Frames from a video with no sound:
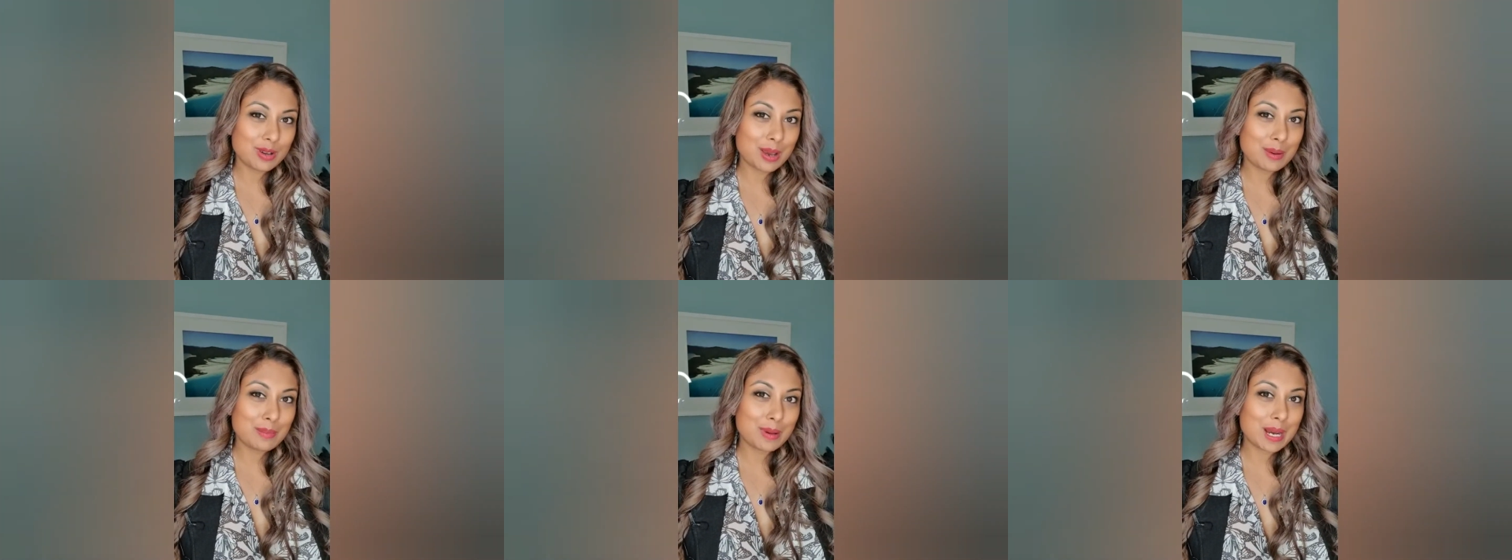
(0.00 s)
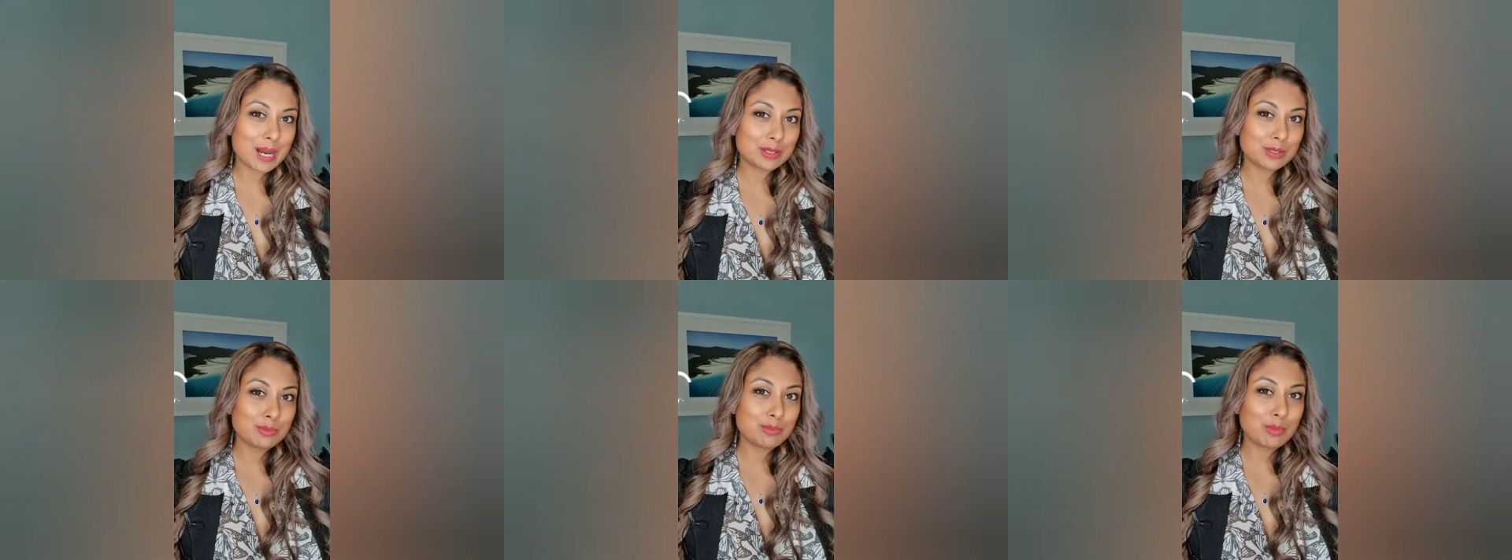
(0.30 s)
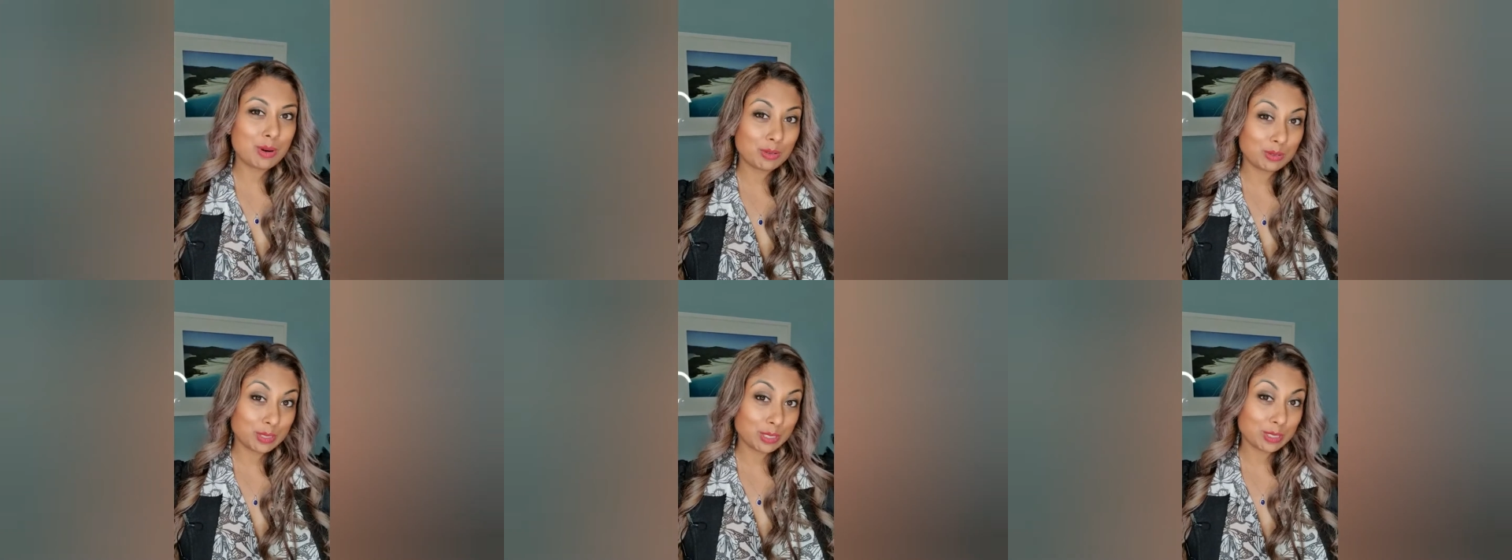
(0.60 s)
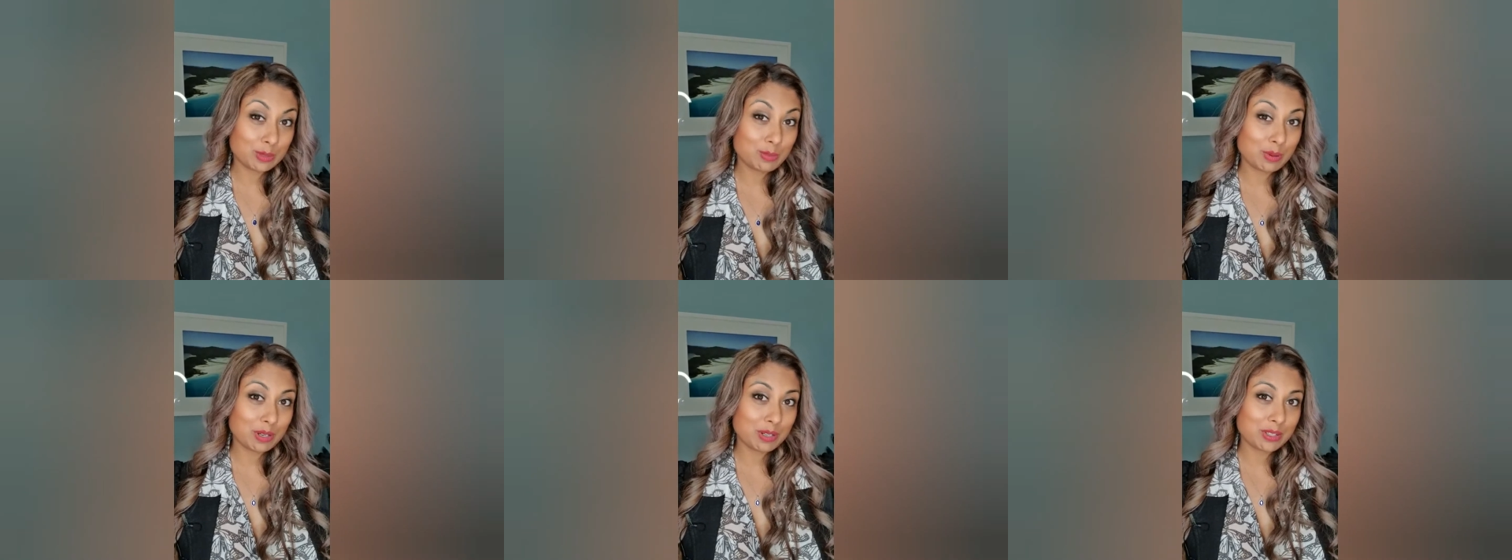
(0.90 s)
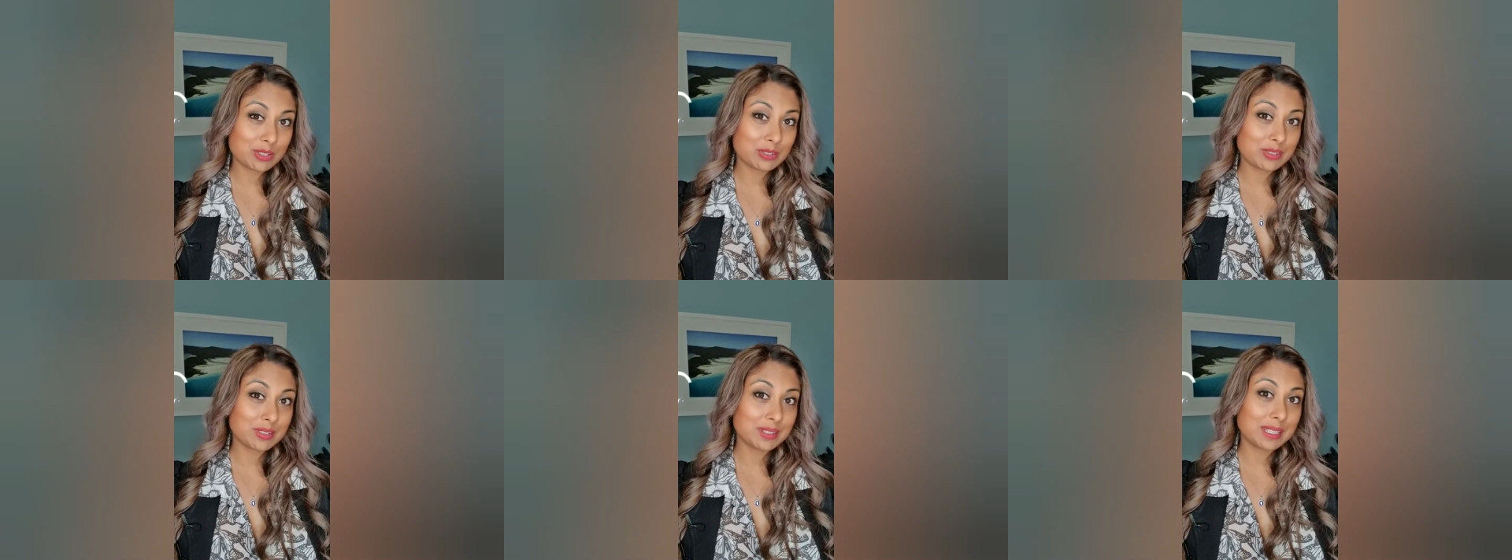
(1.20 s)
about mould
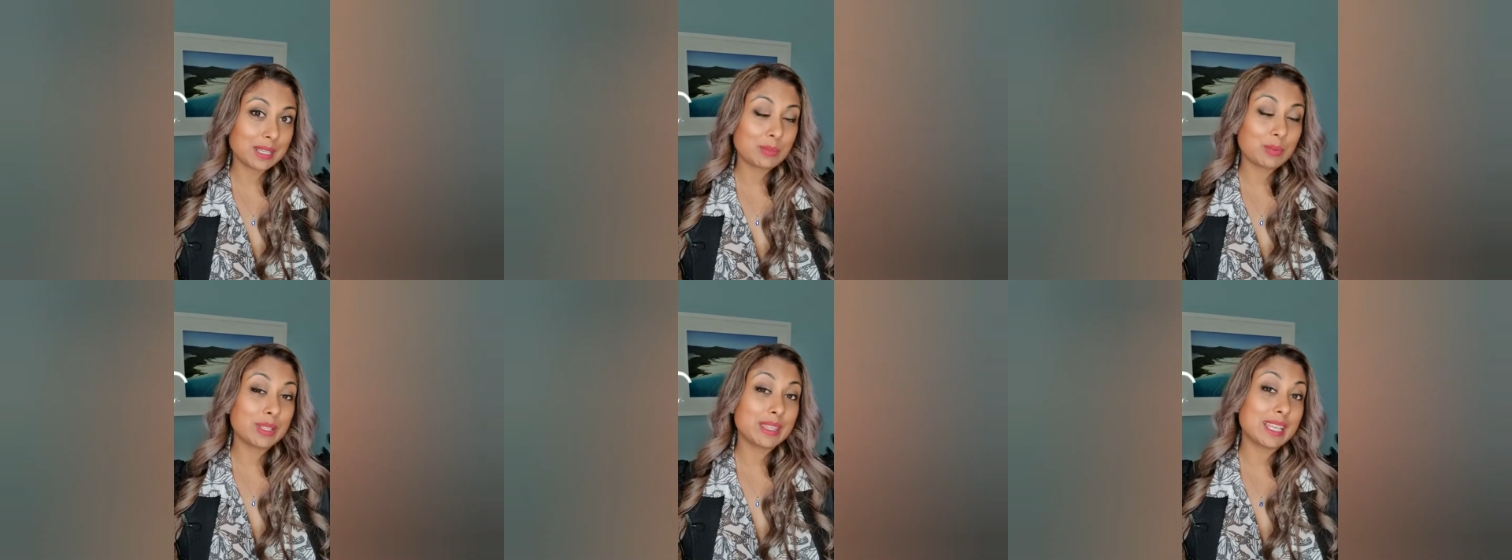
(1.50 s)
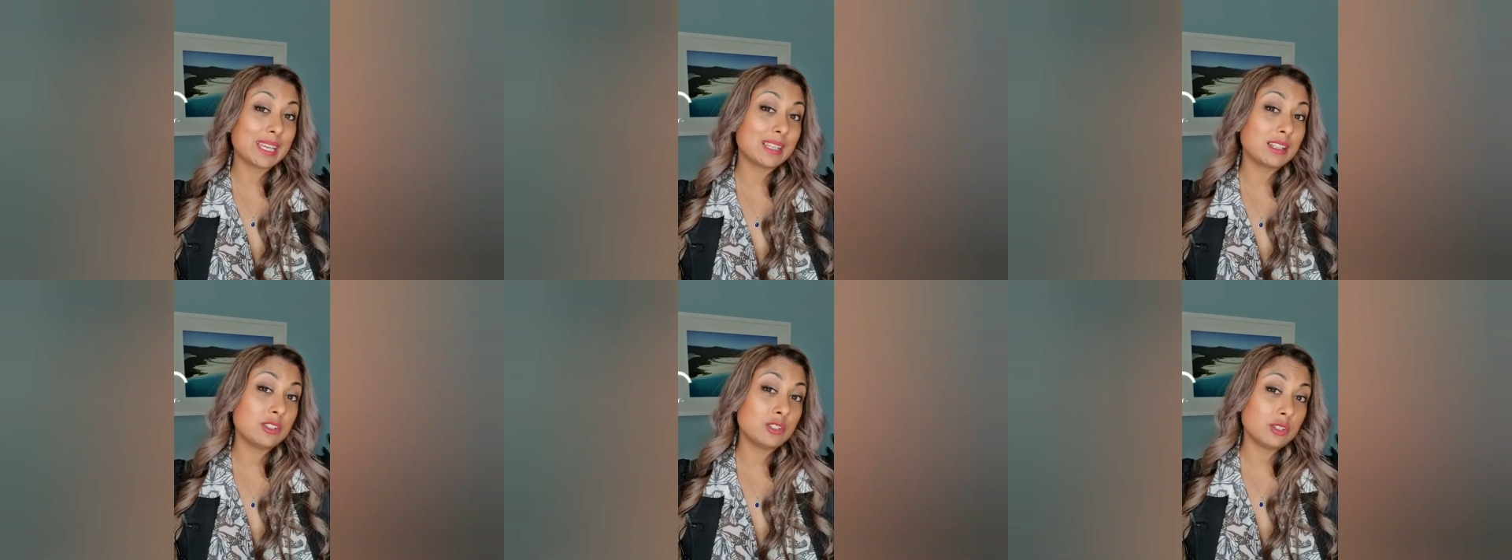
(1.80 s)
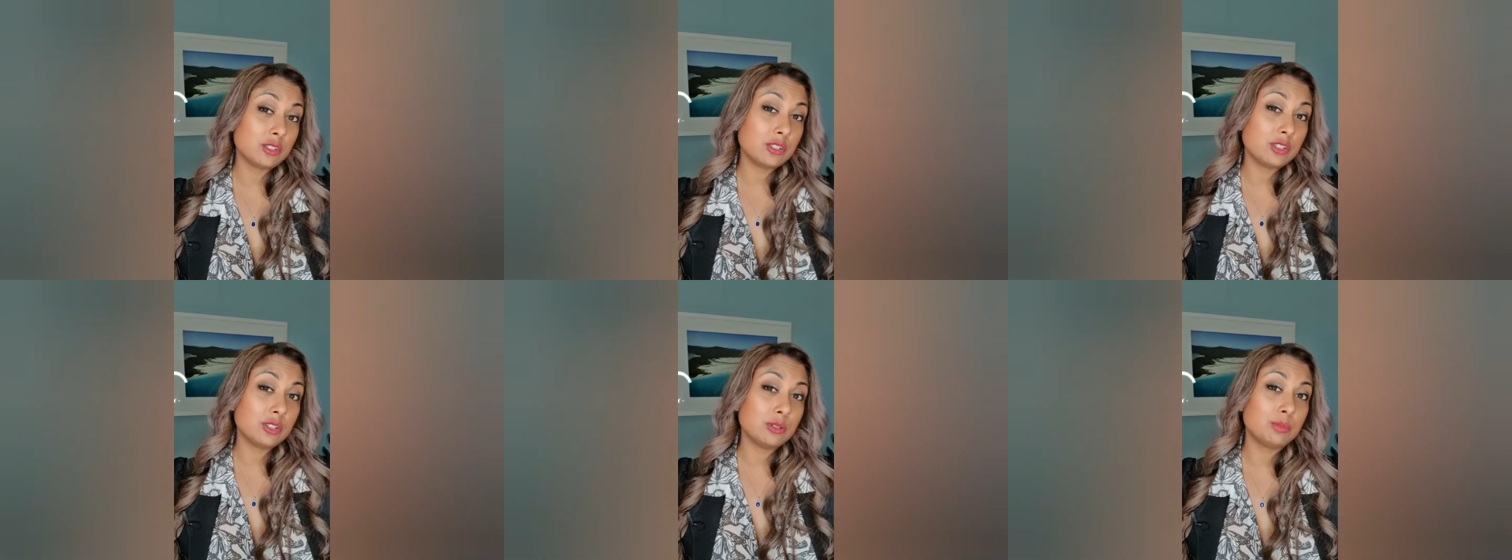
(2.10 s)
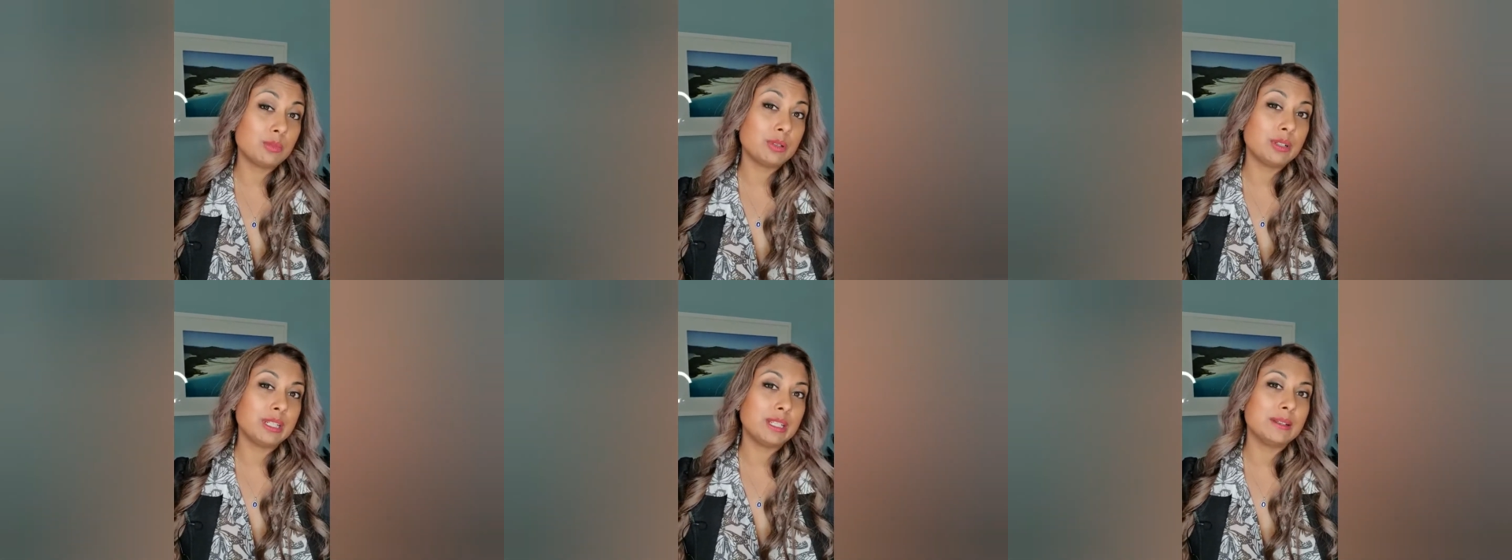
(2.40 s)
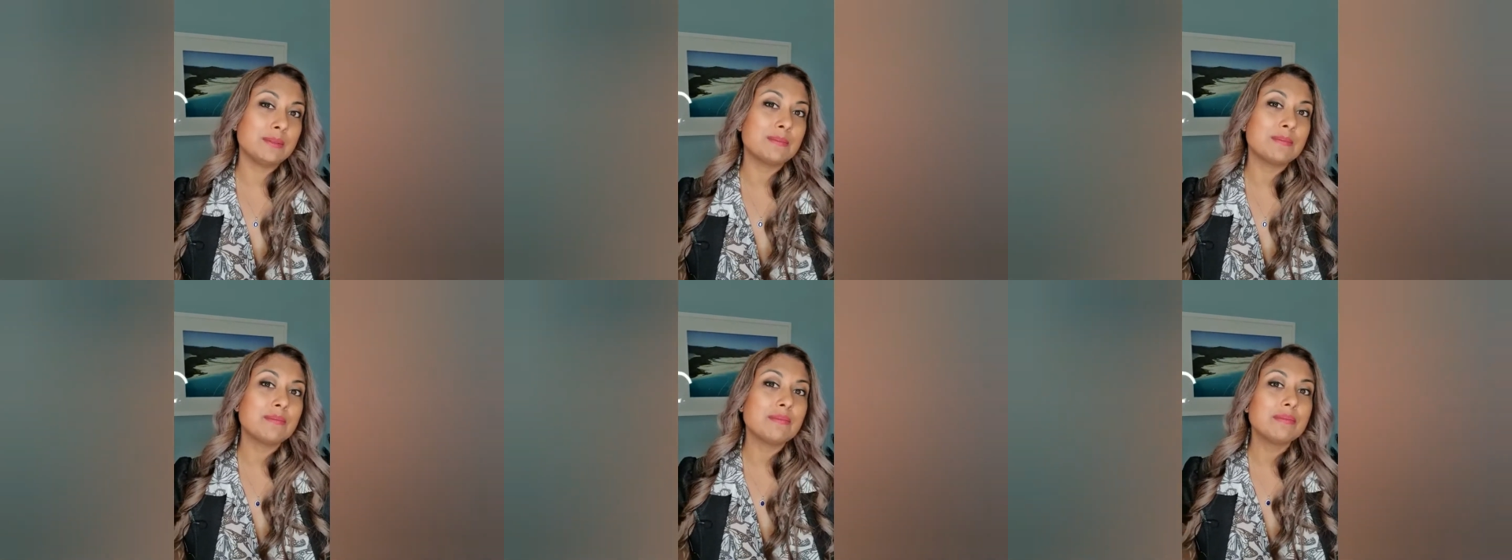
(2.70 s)
exposure and what that can do to your body.